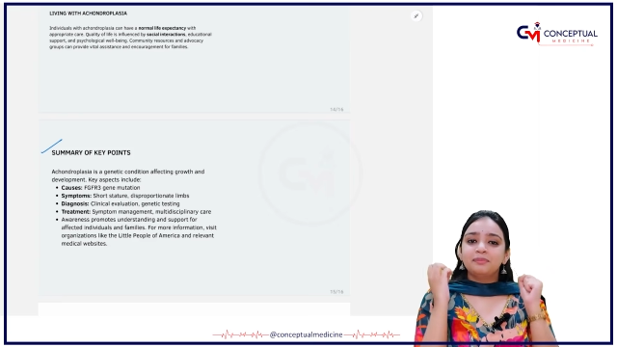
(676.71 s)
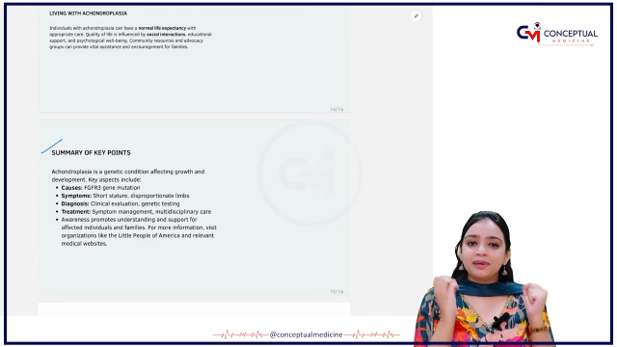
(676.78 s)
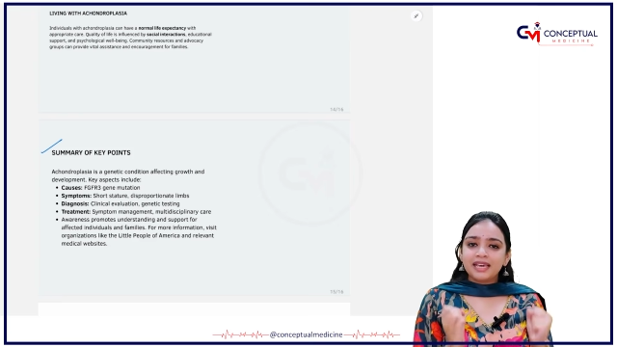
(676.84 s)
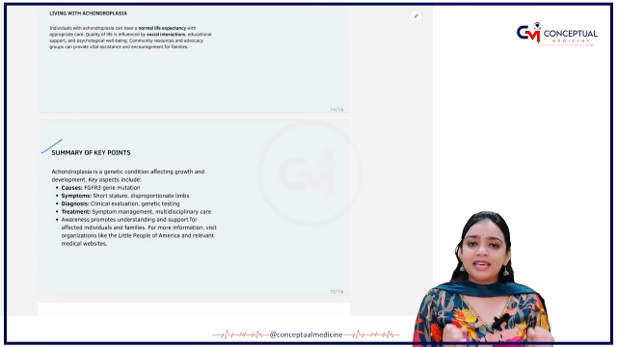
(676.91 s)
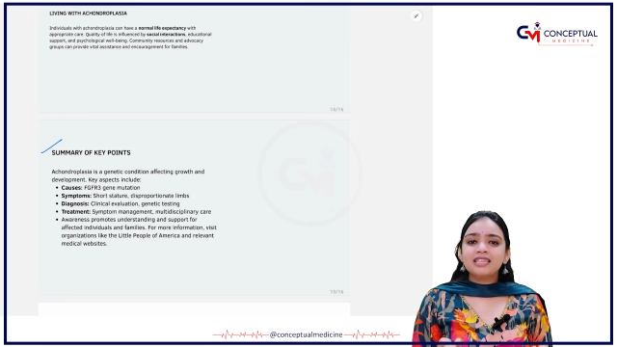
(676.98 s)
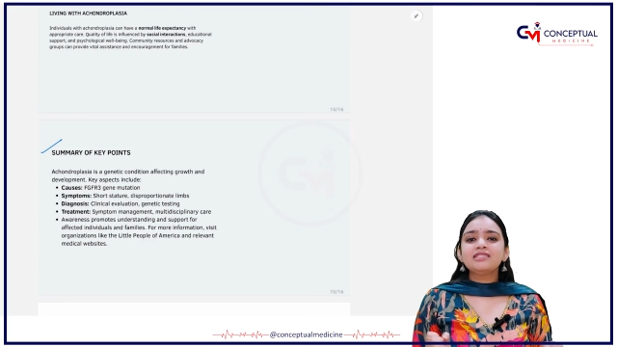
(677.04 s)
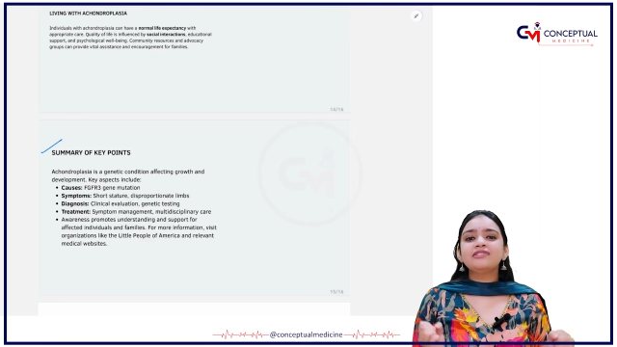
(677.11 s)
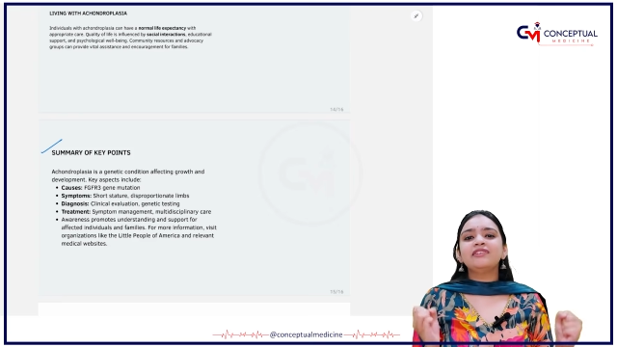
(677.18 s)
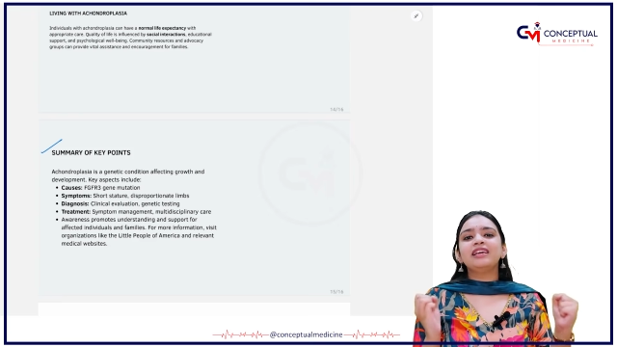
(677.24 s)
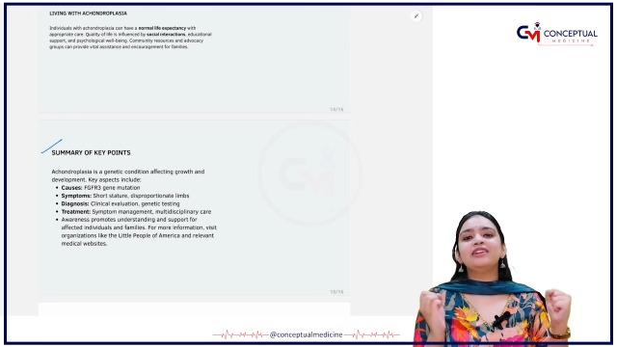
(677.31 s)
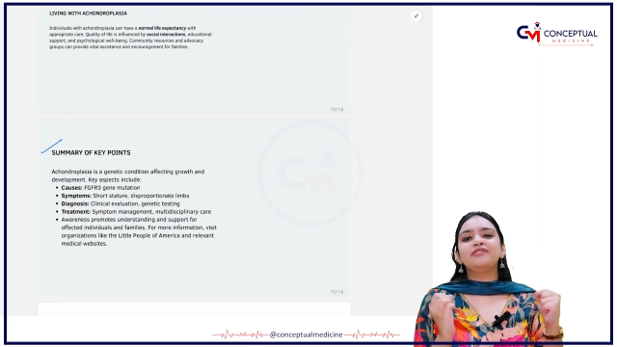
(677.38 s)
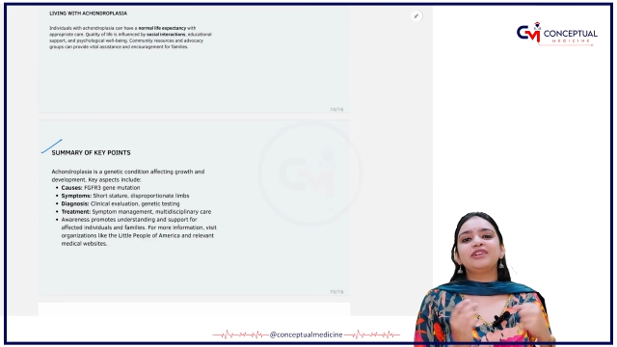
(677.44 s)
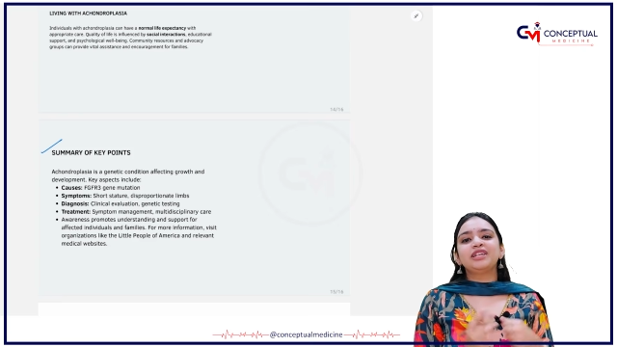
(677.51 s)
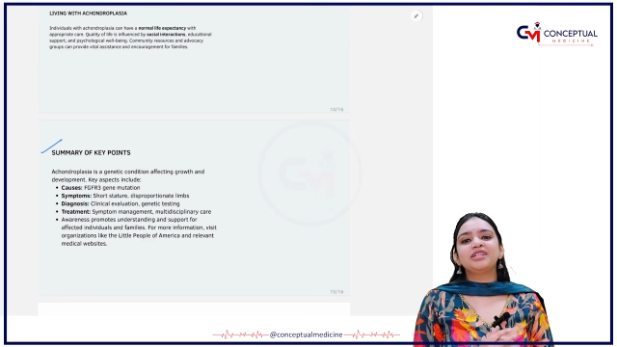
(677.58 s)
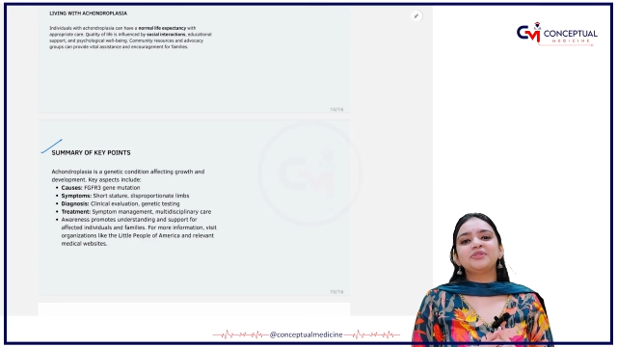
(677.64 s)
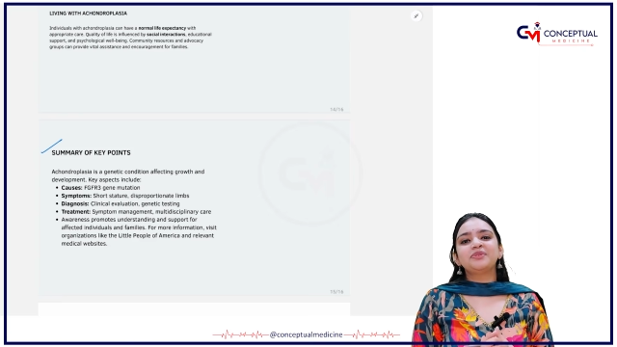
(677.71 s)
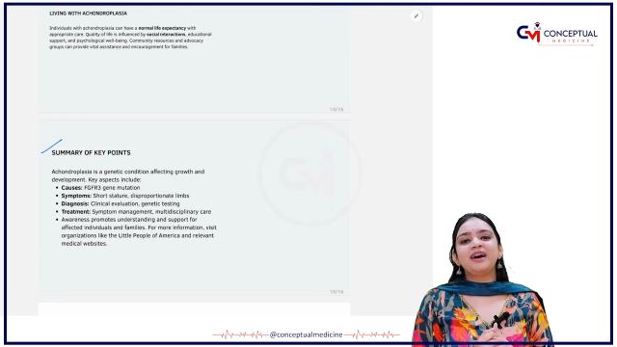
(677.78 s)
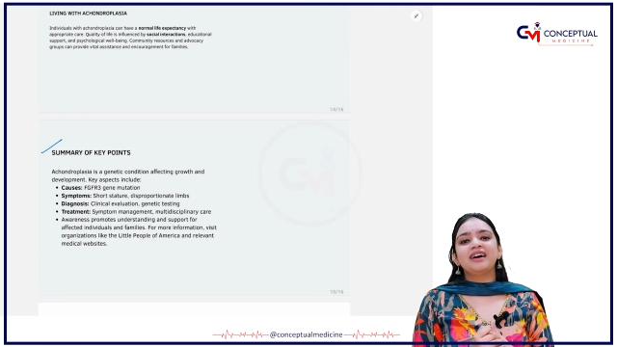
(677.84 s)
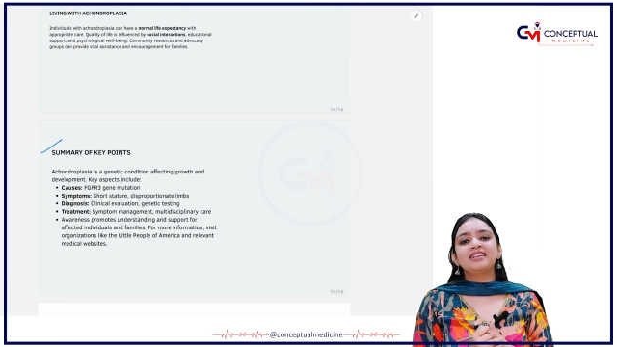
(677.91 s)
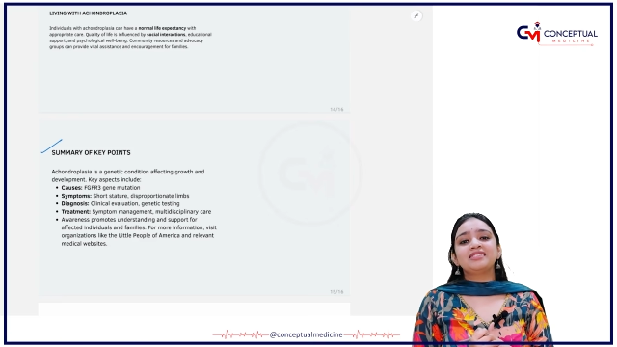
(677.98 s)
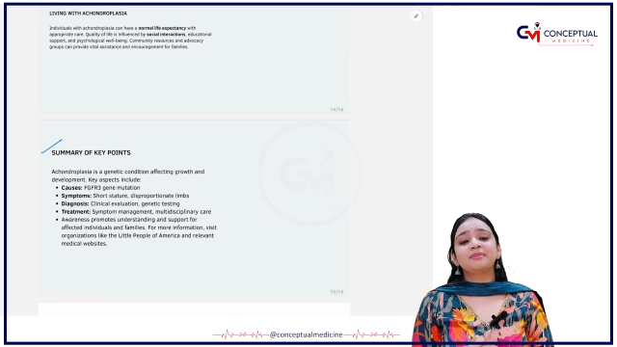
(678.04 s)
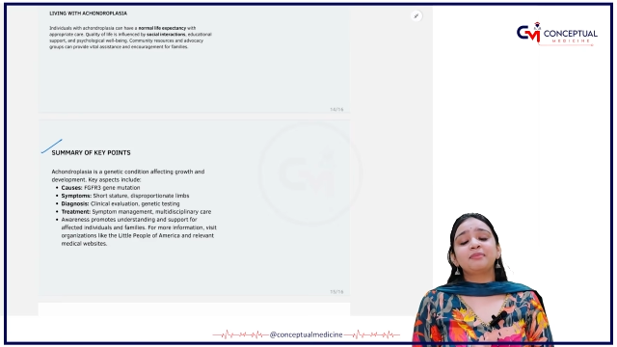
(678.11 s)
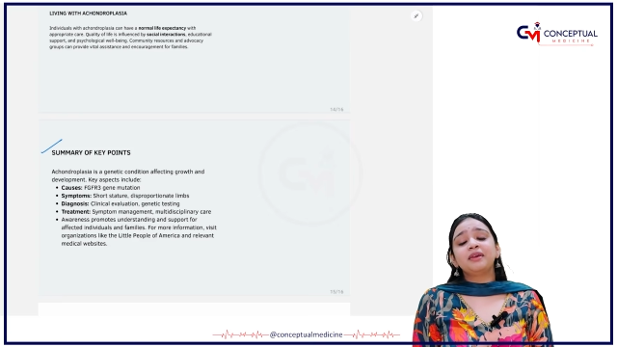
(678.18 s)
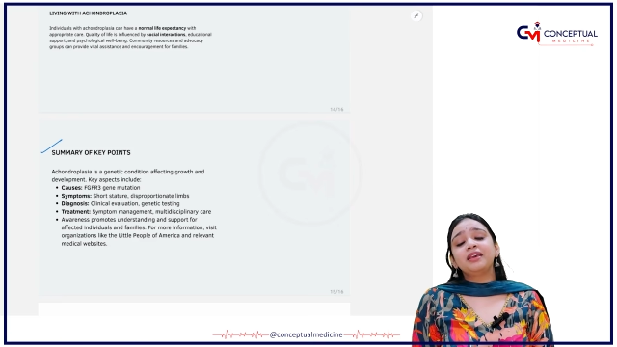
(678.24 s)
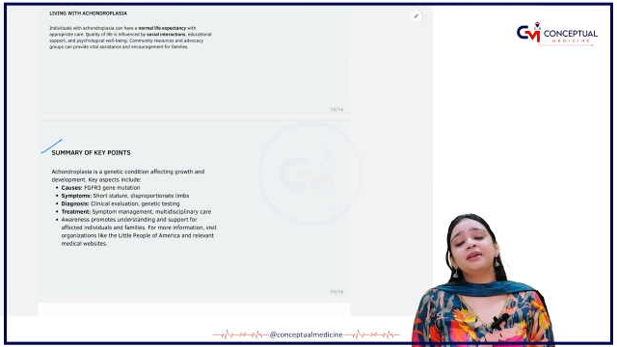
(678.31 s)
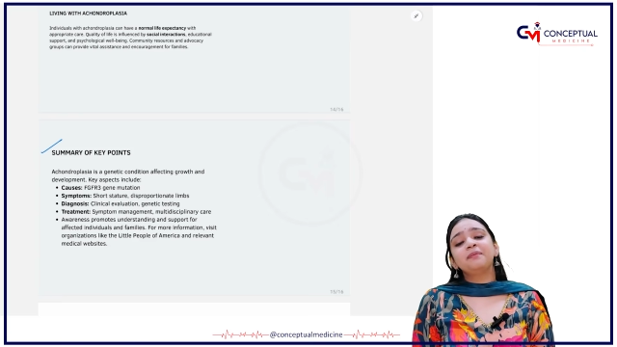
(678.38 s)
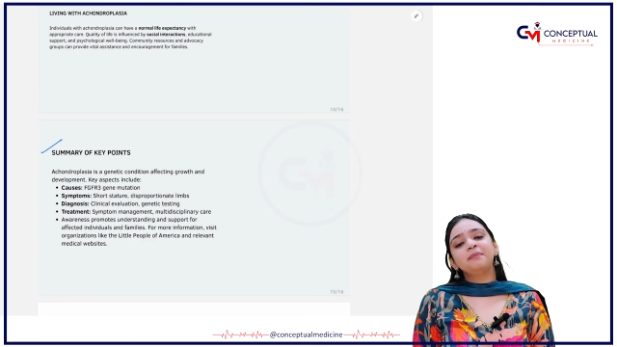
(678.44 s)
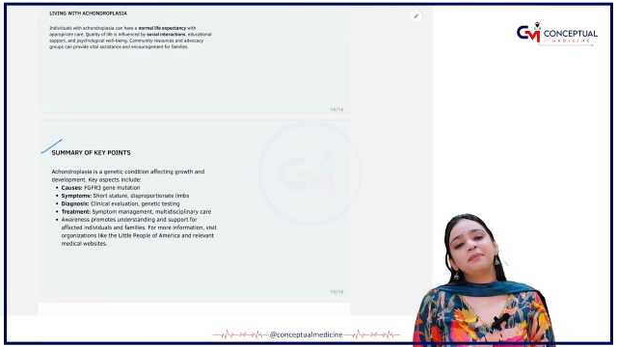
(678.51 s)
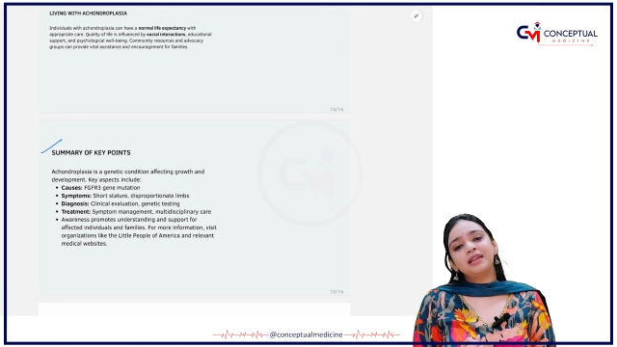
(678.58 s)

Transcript: please feel free to ask me.